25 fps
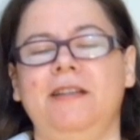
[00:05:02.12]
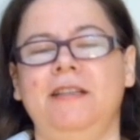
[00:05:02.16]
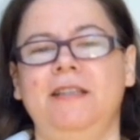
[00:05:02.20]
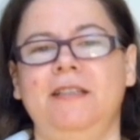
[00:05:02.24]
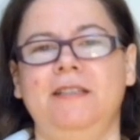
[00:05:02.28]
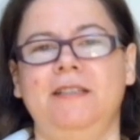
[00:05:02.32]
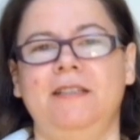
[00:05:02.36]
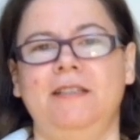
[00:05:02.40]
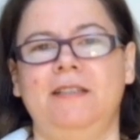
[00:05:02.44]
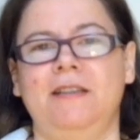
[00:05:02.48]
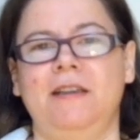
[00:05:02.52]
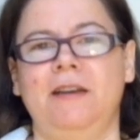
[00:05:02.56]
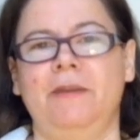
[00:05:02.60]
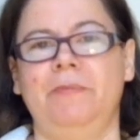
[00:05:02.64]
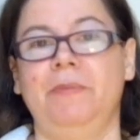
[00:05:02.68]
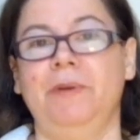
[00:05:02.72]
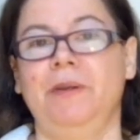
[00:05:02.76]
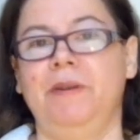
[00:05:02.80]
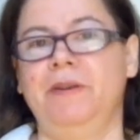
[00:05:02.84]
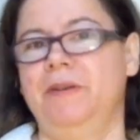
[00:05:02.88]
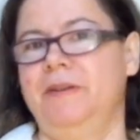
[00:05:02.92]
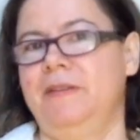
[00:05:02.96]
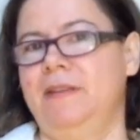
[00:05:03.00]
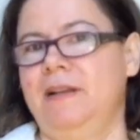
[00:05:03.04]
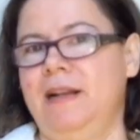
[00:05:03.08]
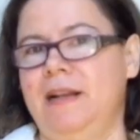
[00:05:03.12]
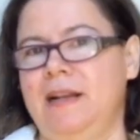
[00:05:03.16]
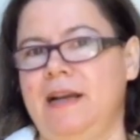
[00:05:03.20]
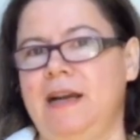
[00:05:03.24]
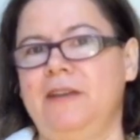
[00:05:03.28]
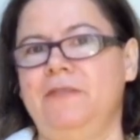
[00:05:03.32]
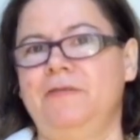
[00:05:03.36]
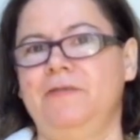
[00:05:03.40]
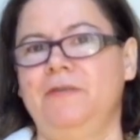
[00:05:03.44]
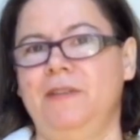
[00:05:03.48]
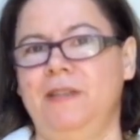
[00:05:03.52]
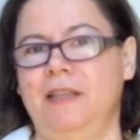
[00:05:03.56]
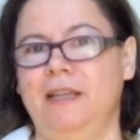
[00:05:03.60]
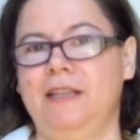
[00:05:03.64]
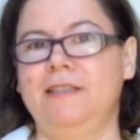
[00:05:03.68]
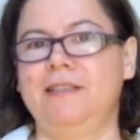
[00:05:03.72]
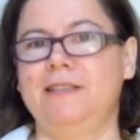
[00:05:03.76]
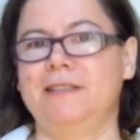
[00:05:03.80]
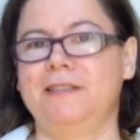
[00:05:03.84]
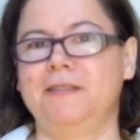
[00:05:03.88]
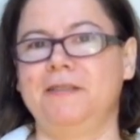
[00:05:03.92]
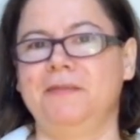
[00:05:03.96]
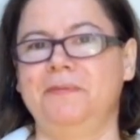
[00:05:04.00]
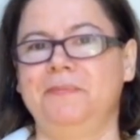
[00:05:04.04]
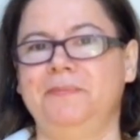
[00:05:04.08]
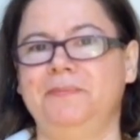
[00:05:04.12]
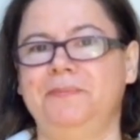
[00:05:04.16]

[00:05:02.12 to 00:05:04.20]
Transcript: is bigger than life needs.